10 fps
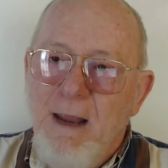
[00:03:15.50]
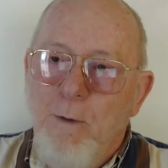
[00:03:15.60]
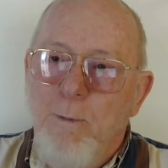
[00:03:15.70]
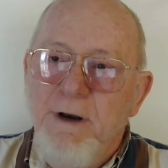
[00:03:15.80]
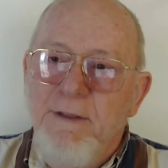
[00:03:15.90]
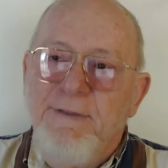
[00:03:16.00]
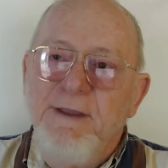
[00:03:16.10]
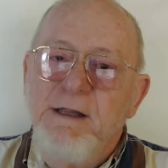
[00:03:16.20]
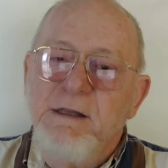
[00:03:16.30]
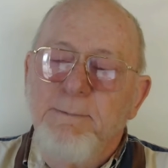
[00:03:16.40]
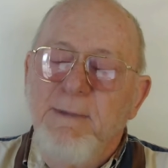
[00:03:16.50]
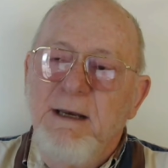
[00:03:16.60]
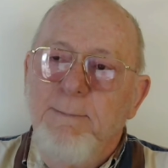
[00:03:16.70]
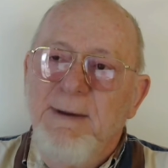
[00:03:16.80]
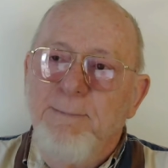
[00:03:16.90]
One of the things that
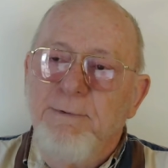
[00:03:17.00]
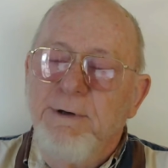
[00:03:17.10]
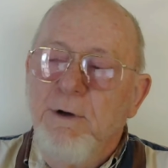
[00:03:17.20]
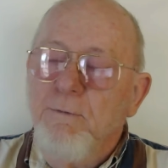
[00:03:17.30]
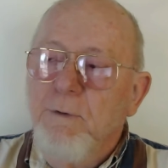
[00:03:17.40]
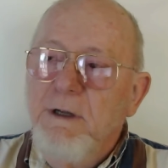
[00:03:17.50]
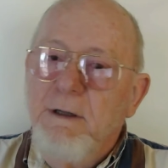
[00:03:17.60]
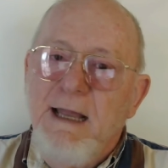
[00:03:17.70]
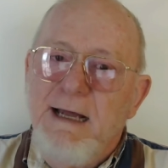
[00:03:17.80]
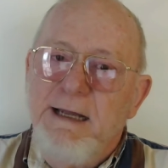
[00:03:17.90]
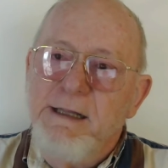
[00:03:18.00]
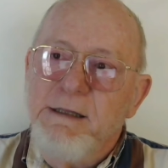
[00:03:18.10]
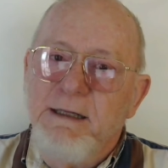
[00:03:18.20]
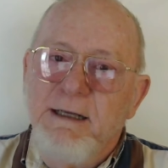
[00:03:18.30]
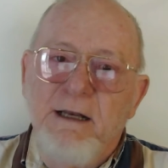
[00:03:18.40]
many people don't realize,
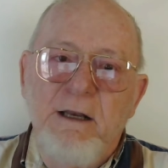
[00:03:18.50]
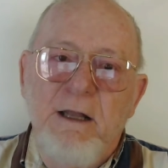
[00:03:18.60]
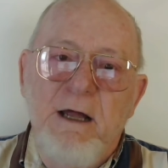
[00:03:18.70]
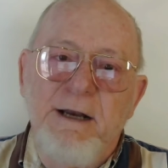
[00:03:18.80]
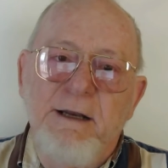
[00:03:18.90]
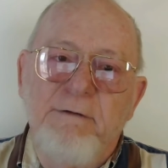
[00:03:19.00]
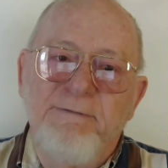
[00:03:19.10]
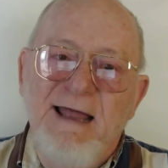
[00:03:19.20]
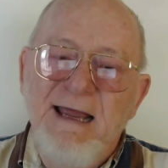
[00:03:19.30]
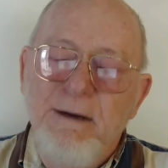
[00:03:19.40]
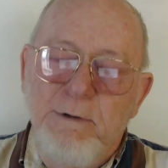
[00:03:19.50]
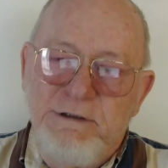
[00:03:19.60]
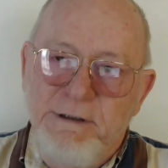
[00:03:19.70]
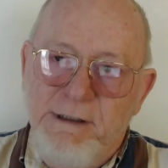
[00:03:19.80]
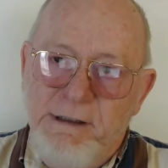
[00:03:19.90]
that a lot of
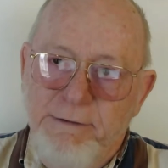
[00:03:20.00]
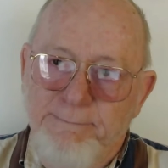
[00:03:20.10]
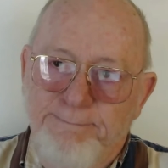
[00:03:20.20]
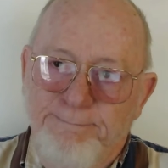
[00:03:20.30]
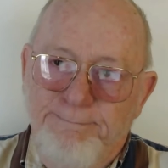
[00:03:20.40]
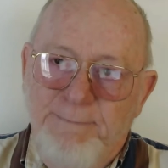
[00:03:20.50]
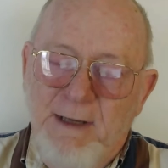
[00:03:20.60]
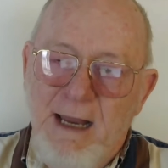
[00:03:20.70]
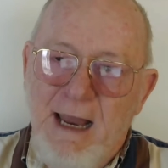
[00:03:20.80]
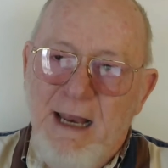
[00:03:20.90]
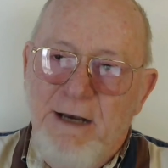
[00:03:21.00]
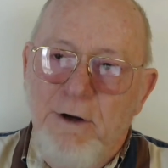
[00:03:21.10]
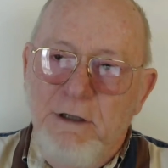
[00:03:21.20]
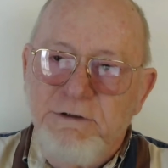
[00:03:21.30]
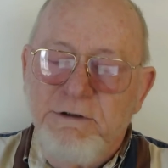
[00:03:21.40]
languages,
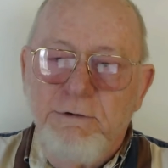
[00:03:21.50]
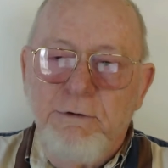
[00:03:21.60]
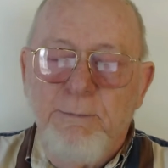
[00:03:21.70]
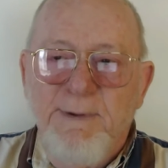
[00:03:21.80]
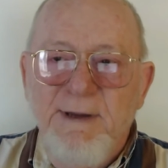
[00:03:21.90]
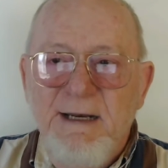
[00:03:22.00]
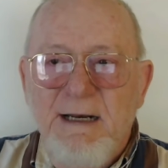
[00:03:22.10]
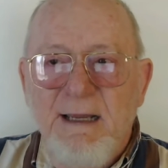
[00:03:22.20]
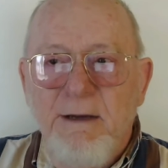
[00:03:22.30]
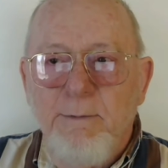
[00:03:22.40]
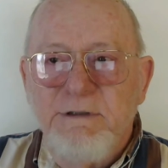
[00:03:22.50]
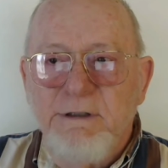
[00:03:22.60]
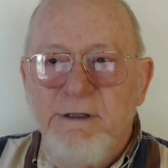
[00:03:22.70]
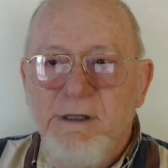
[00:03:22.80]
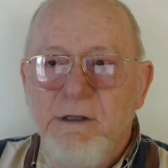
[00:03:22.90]
not just European
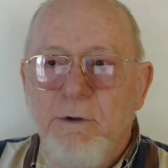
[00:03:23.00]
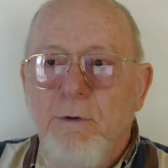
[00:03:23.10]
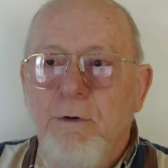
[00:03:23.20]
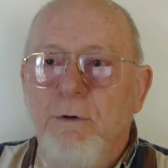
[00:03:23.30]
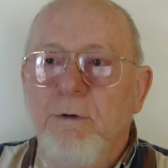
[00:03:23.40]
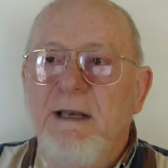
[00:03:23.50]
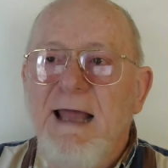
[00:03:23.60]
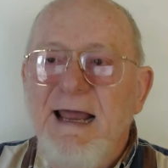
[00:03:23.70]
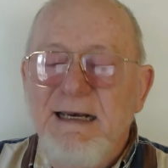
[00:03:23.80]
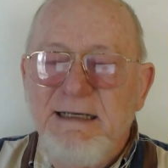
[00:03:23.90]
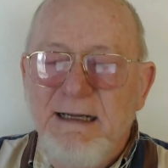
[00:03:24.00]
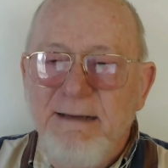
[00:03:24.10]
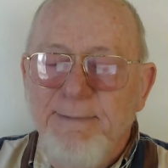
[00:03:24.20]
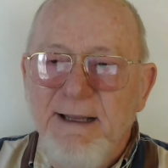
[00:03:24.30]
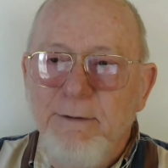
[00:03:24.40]
languages or Latin
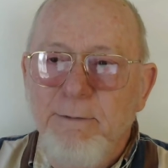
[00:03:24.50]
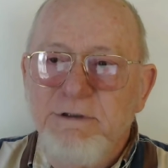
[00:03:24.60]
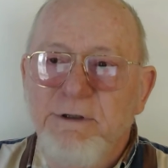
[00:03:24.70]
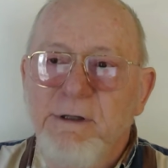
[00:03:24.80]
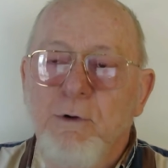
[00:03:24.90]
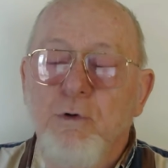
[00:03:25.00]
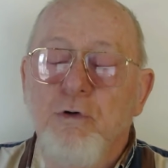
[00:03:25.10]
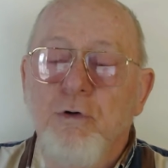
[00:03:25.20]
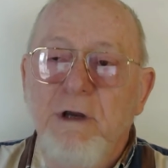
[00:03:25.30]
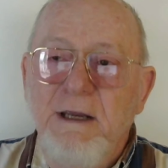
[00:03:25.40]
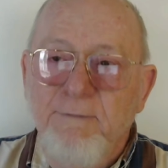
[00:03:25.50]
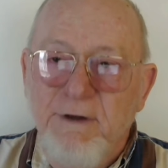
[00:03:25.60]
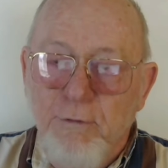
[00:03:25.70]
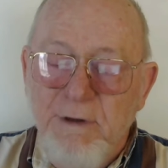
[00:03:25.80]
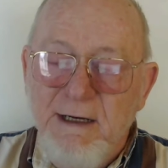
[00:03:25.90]
type languages or
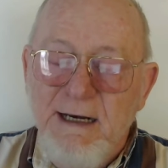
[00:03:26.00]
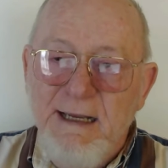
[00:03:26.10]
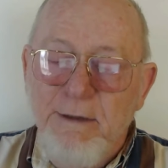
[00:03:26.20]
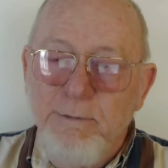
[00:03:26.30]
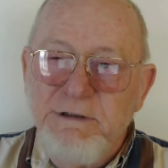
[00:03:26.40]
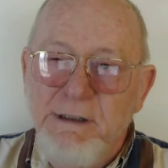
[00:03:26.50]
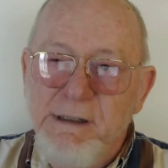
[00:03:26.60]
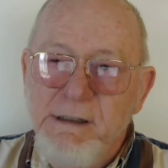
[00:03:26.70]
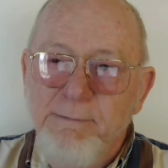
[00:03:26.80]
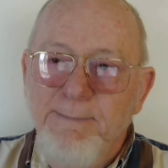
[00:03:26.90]
even Greek languages,